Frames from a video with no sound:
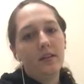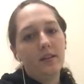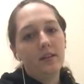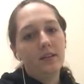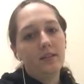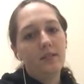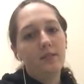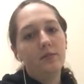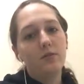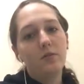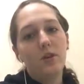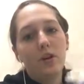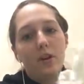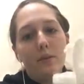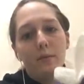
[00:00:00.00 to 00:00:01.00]
is you
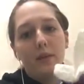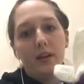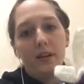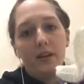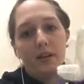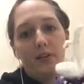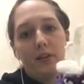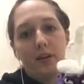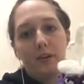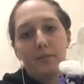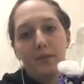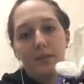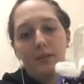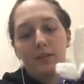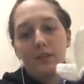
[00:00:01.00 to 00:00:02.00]
start making Dragon
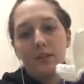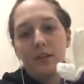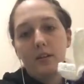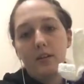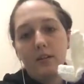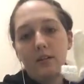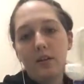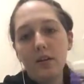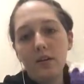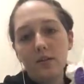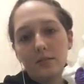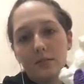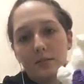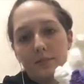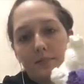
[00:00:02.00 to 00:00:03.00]
Ball Z character
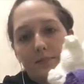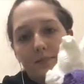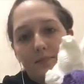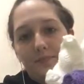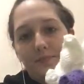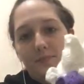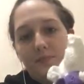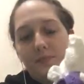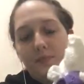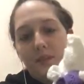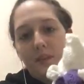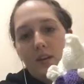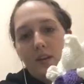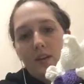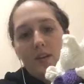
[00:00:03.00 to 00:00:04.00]
dolls.
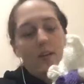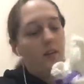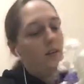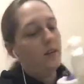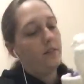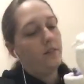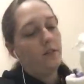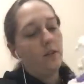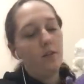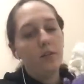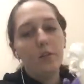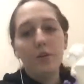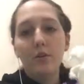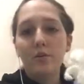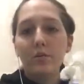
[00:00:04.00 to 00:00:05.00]
If you don't
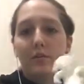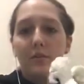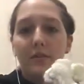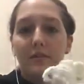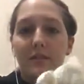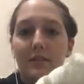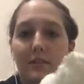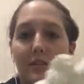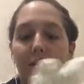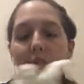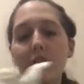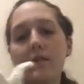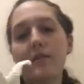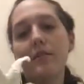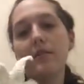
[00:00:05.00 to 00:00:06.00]
know this
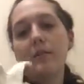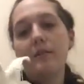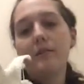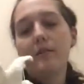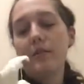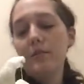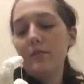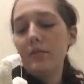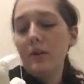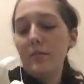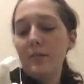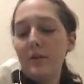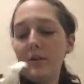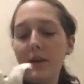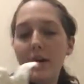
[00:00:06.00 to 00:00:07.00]
character off the top
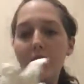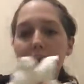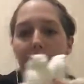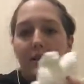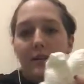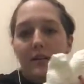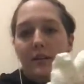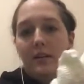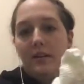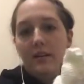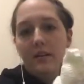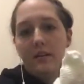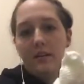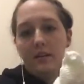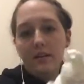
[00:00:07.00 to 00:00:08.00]
of your head,
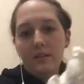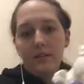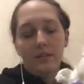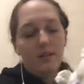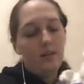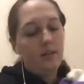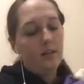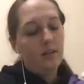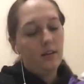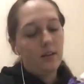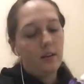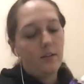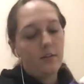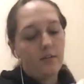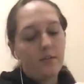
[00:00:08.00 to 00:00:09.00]
the
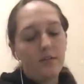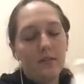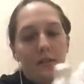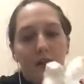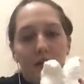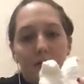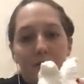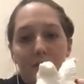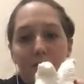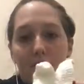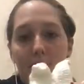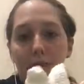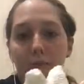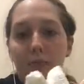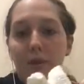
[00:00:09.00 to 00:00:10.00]
character's name is
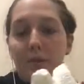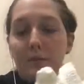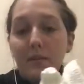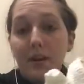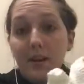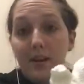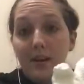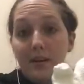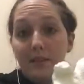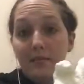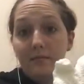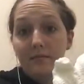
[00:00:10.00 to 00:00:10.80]
Supreme Kai,